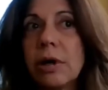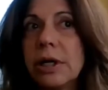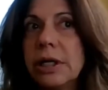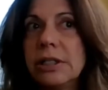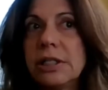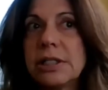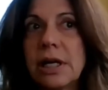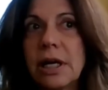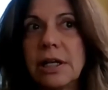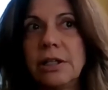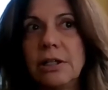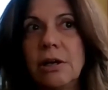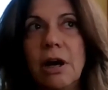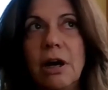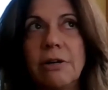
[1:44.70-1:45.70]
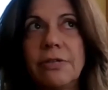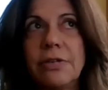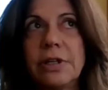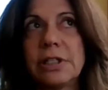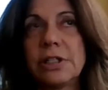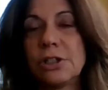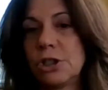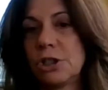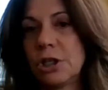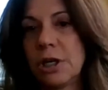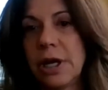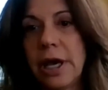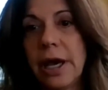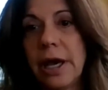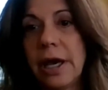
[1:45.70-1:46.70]
inside the office,
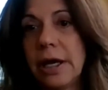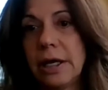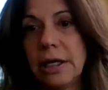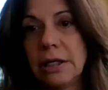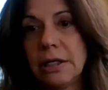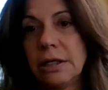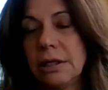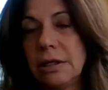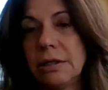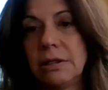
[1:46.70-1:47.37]
Jeanette and